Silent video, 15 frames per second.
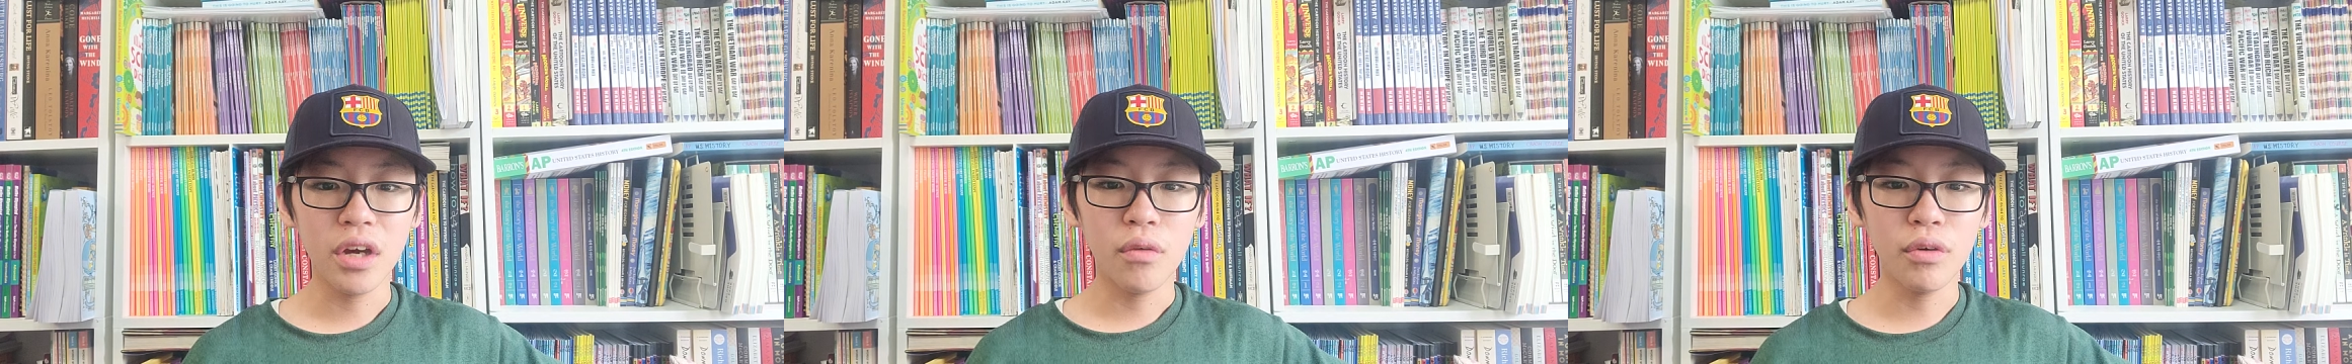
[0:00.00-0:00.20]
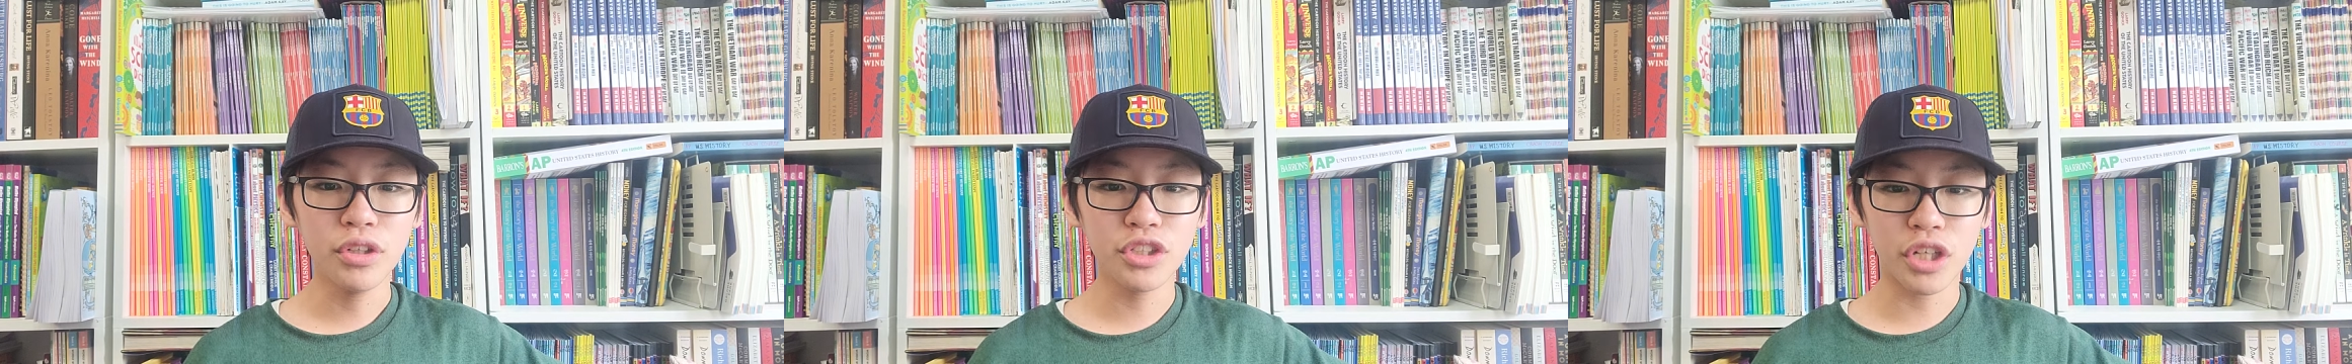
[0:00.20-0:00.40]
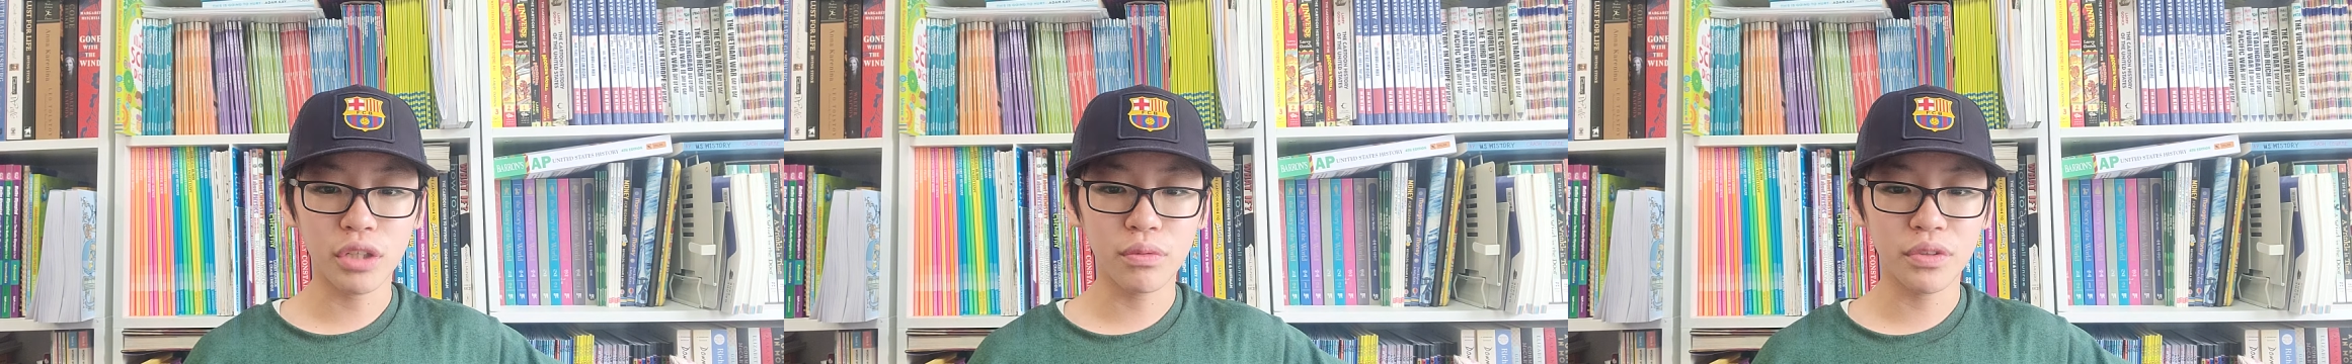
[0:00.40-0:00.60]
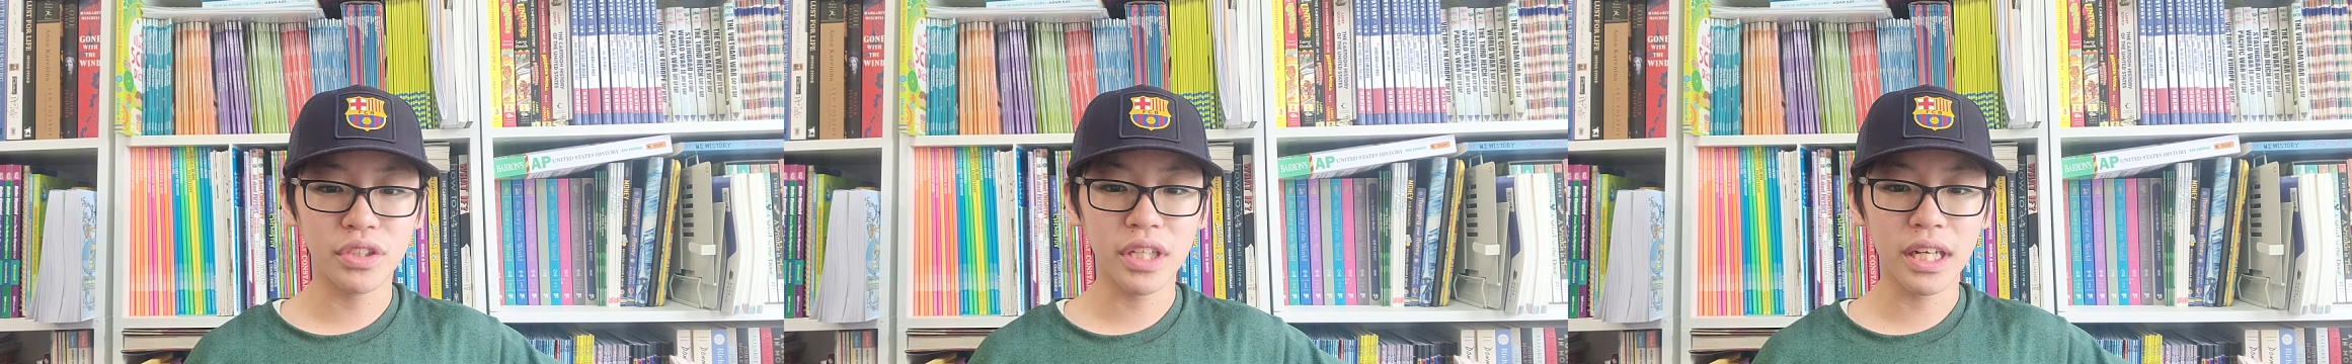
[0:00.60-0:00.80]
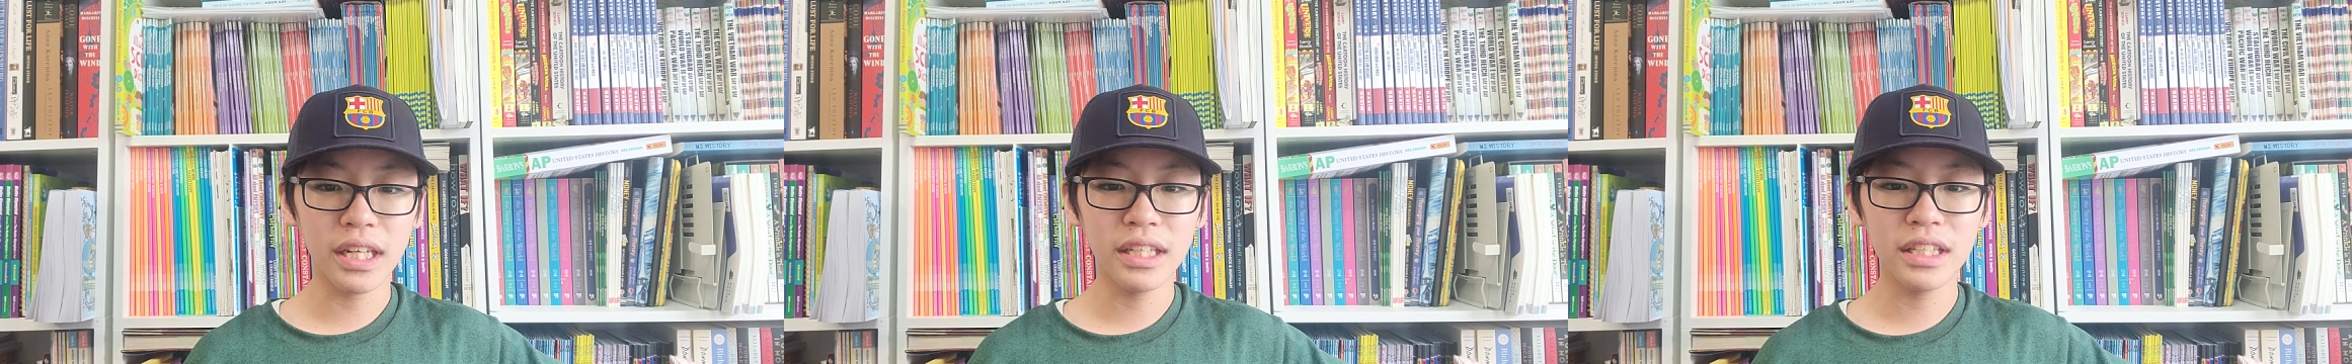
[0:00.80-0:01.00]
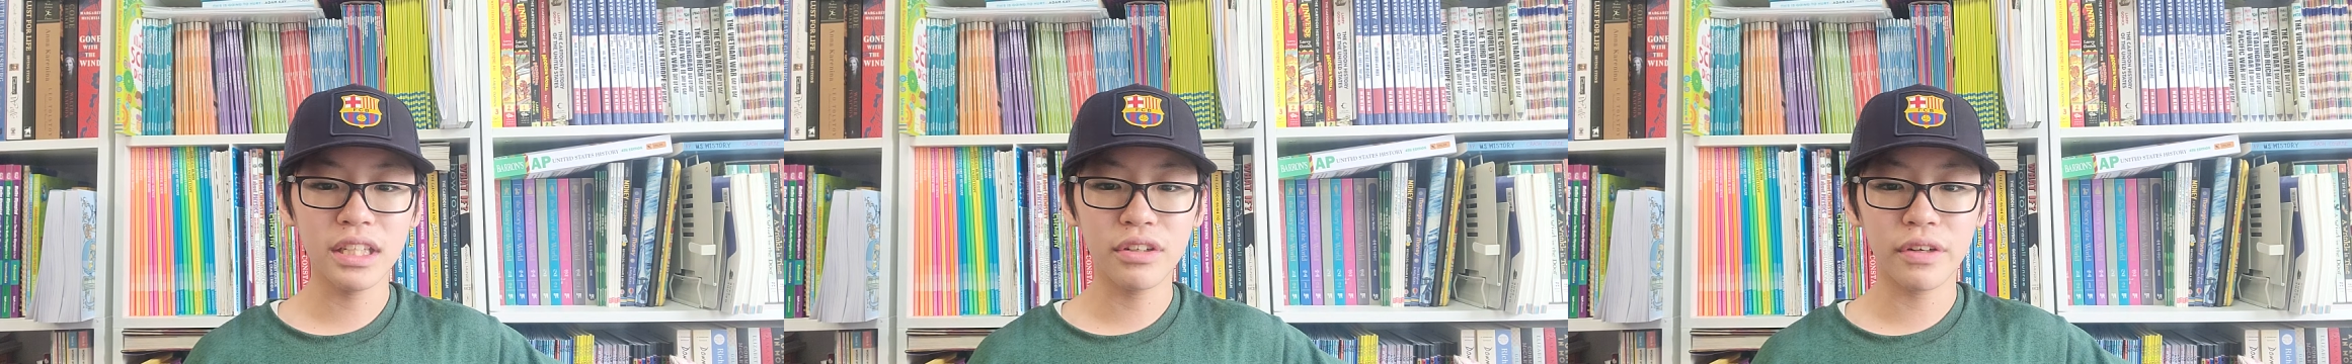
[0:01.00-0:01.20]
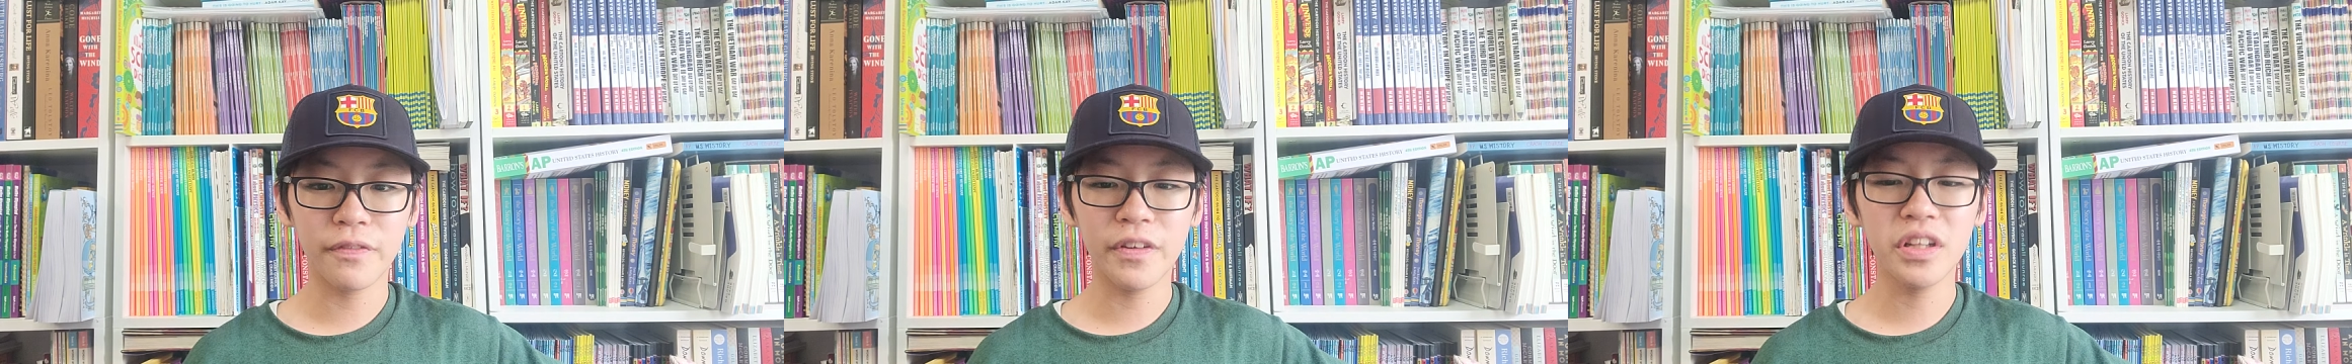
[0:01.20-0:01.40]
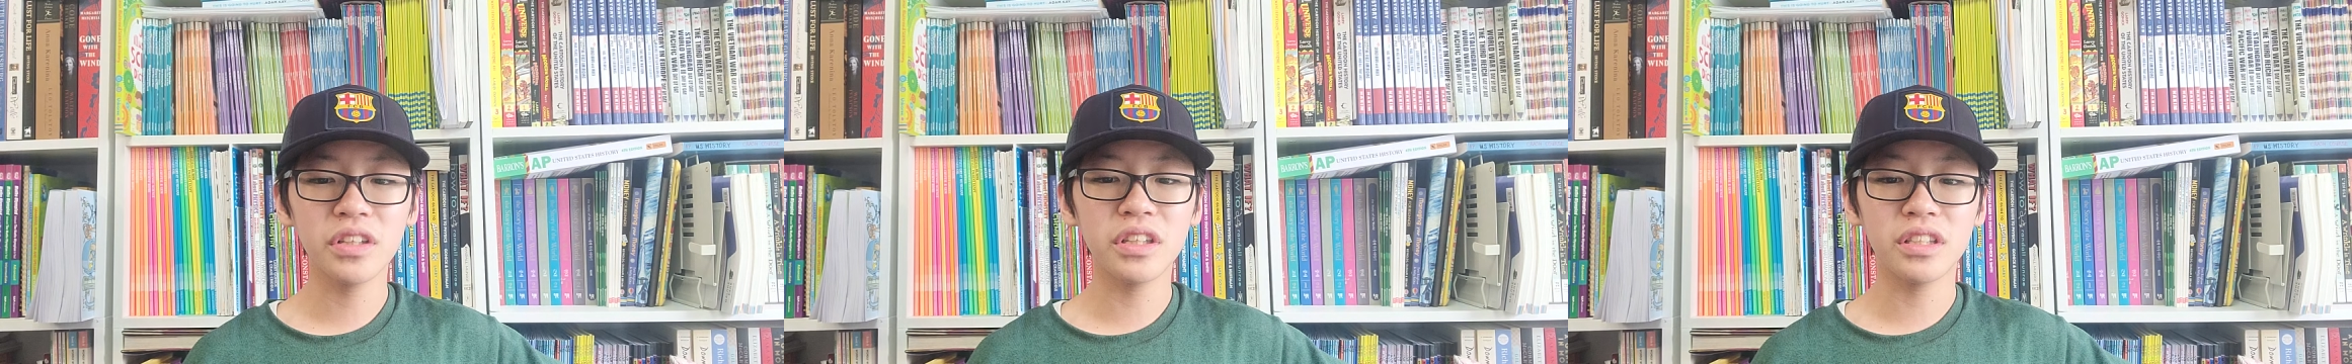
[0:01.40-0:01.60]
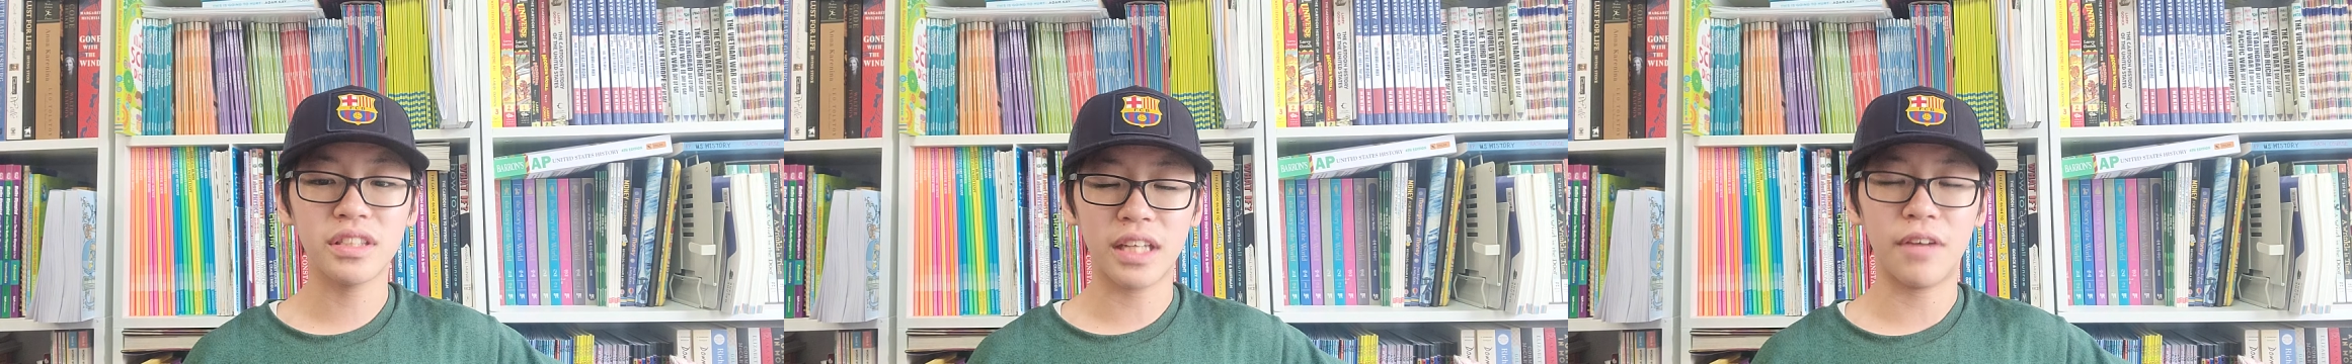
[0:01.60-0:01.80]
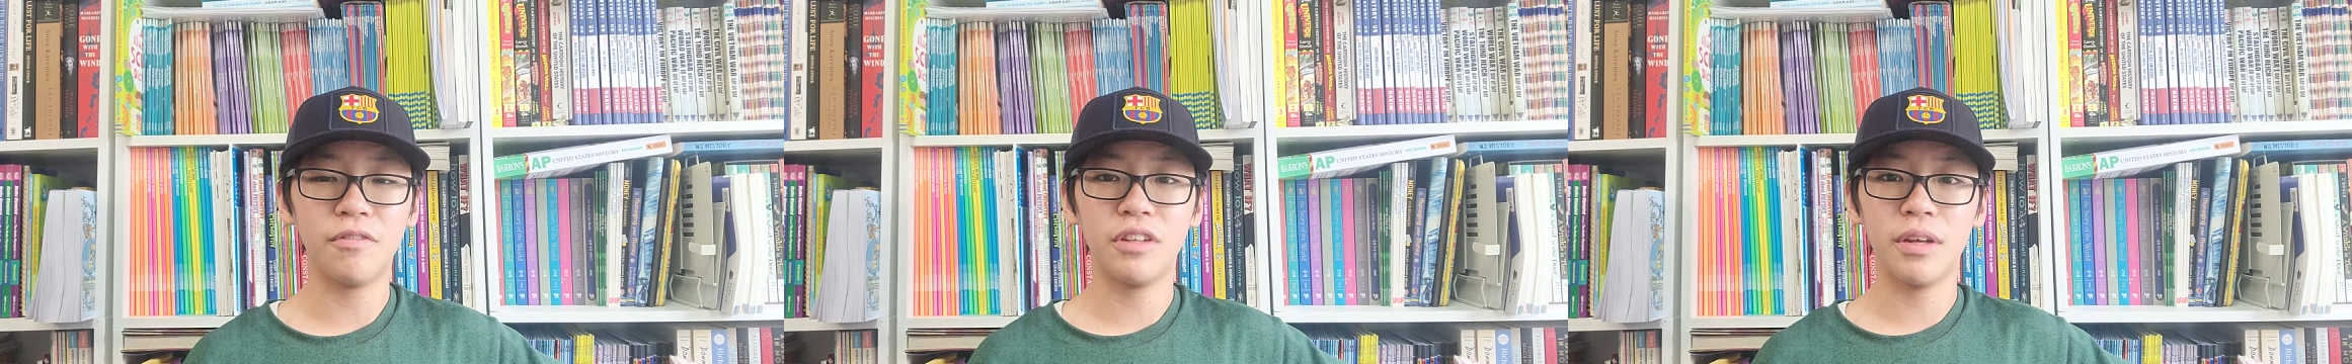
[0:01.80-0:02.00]
were charged with second-degree felony
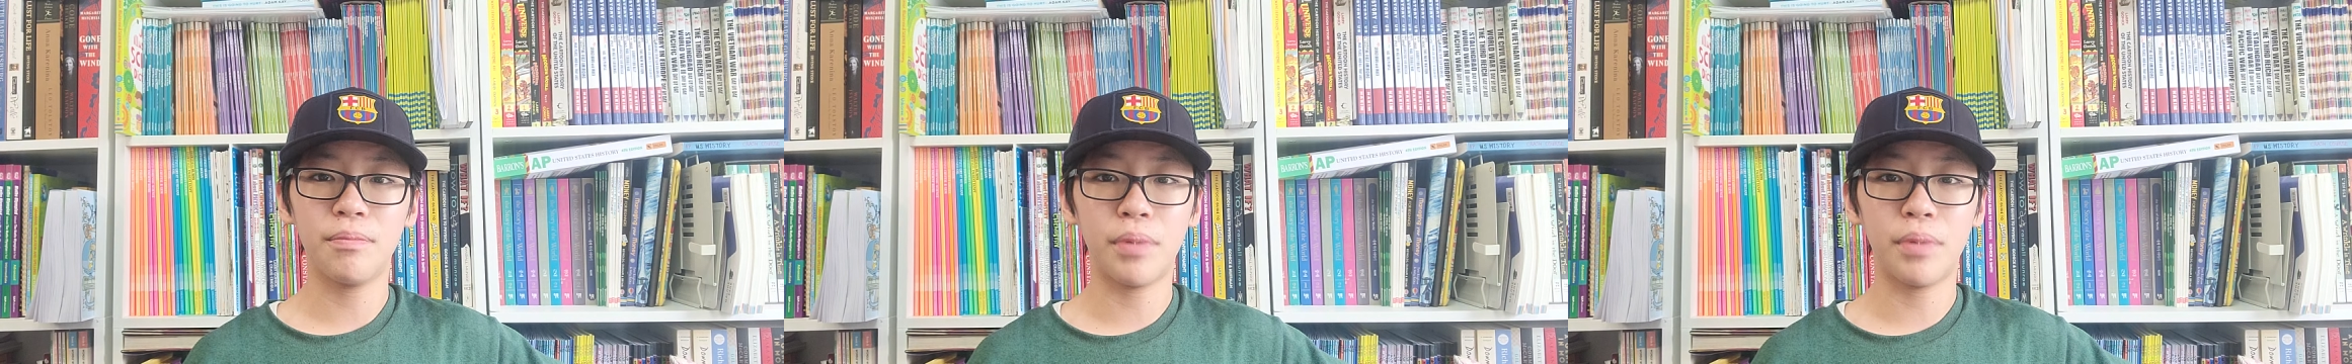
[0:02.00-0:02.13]
theft,